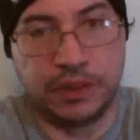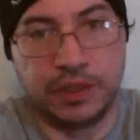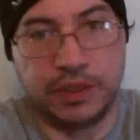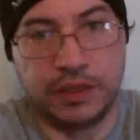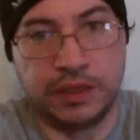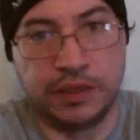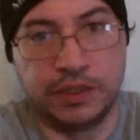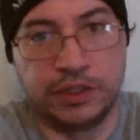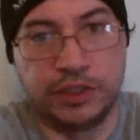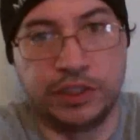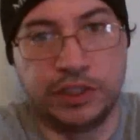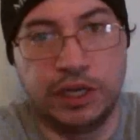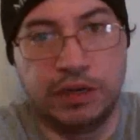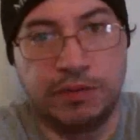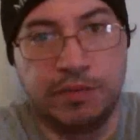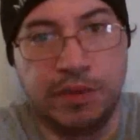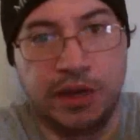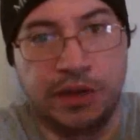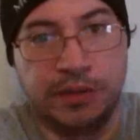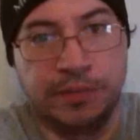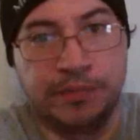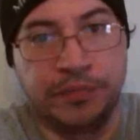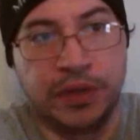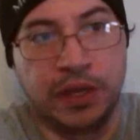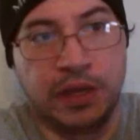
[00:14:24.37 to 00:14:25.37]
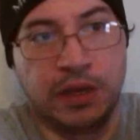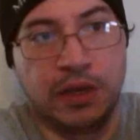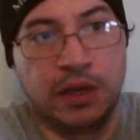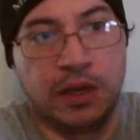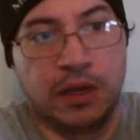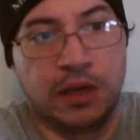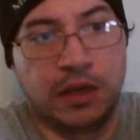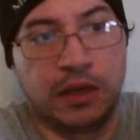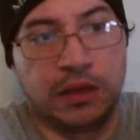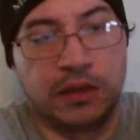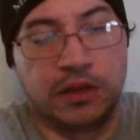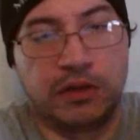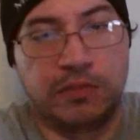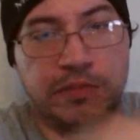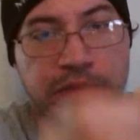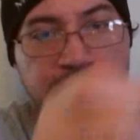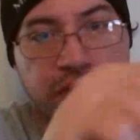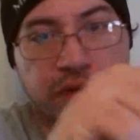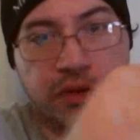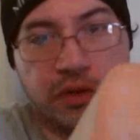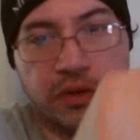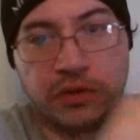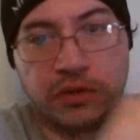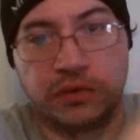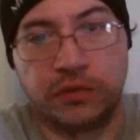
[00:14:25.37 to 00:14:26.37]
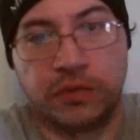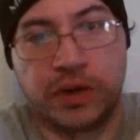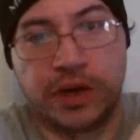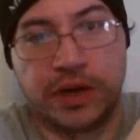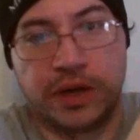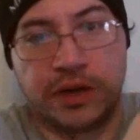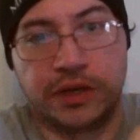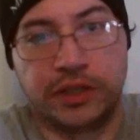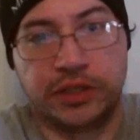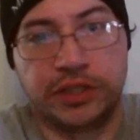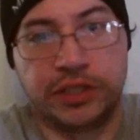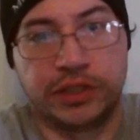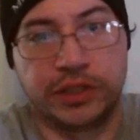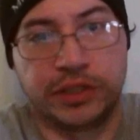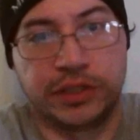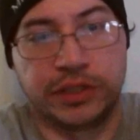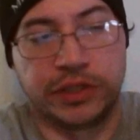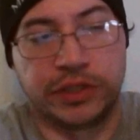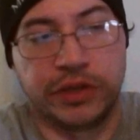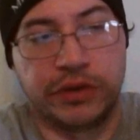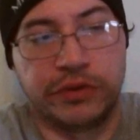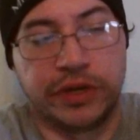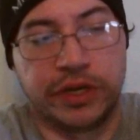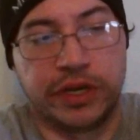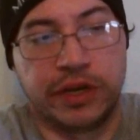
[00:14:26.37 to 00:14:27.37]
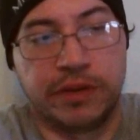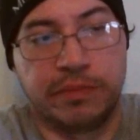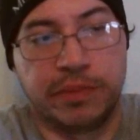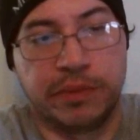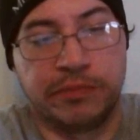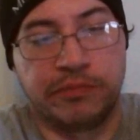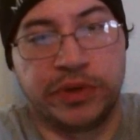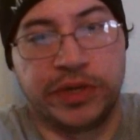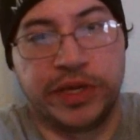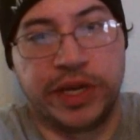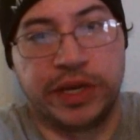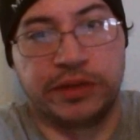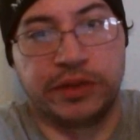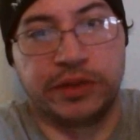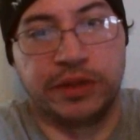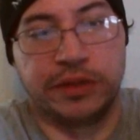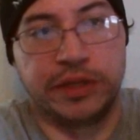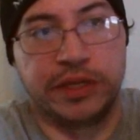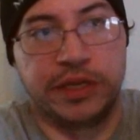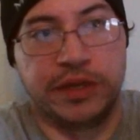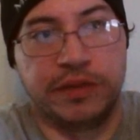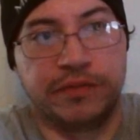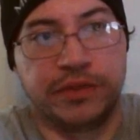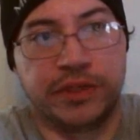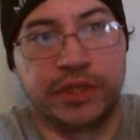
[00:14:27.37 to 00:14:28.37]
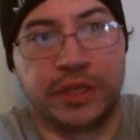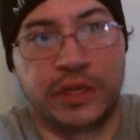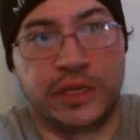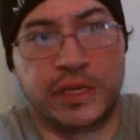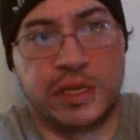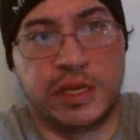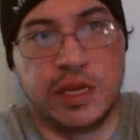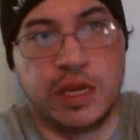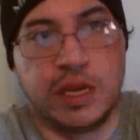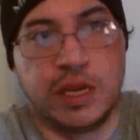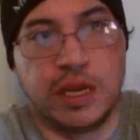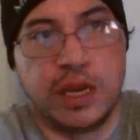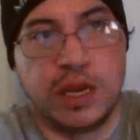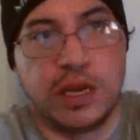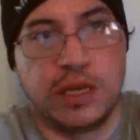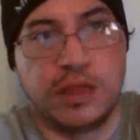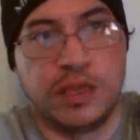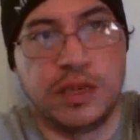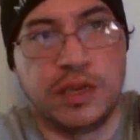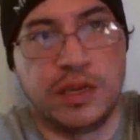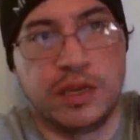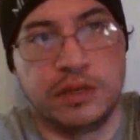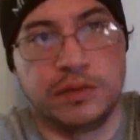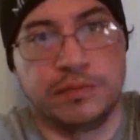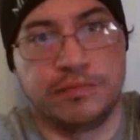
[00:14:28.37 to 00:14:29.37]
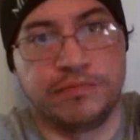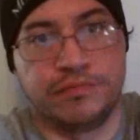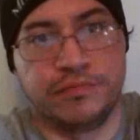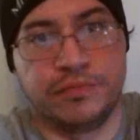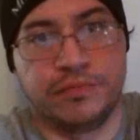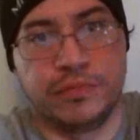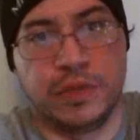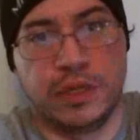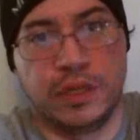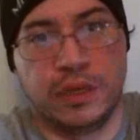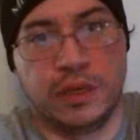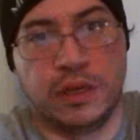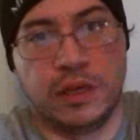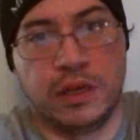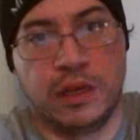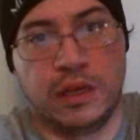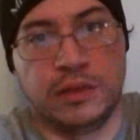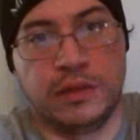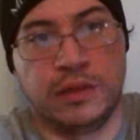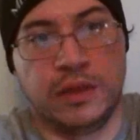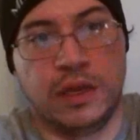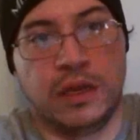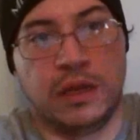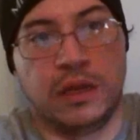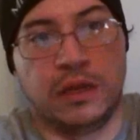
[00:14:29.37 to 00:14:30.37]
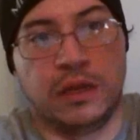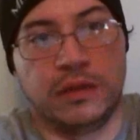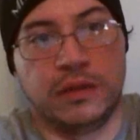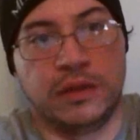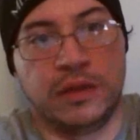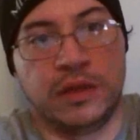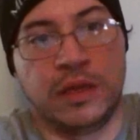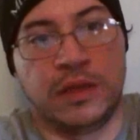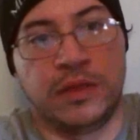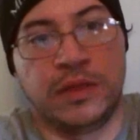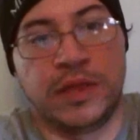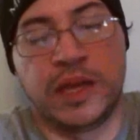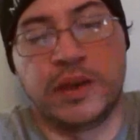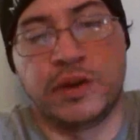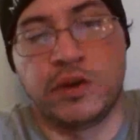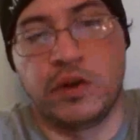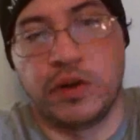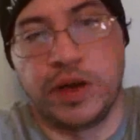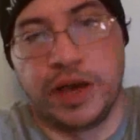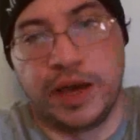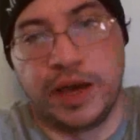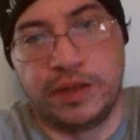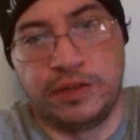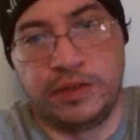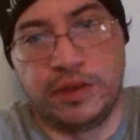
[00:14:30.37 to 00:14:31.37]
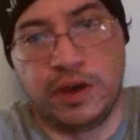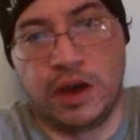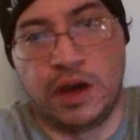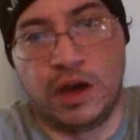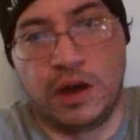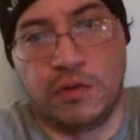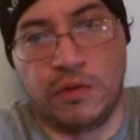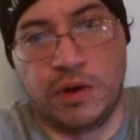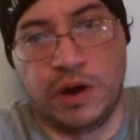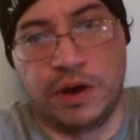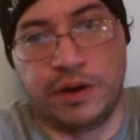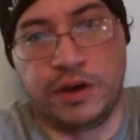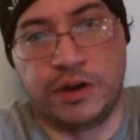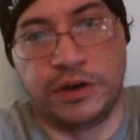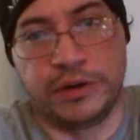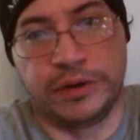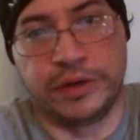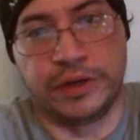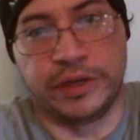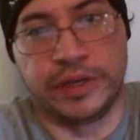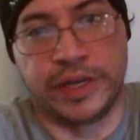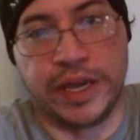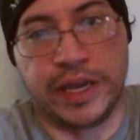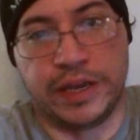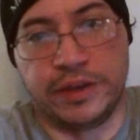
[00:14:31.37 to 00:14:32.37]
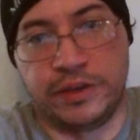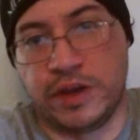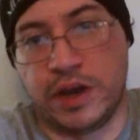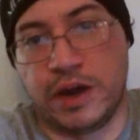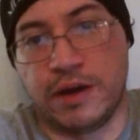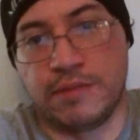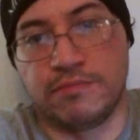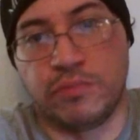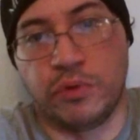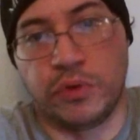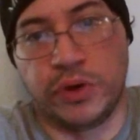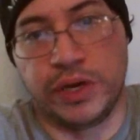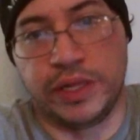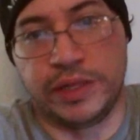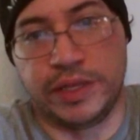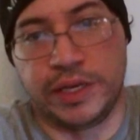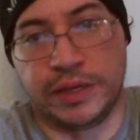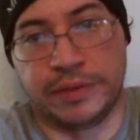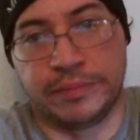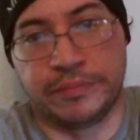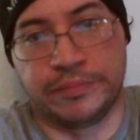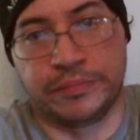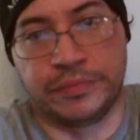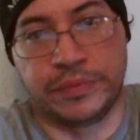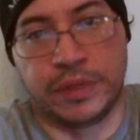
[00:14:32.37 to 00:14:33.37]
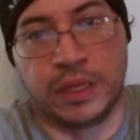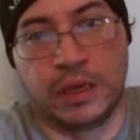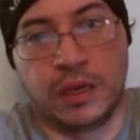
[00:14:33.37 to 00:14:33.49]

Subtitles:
the yerba, a little bit of cold water just to soak it up and protect the leaves. And then I'll add the hot water, again, not boiling,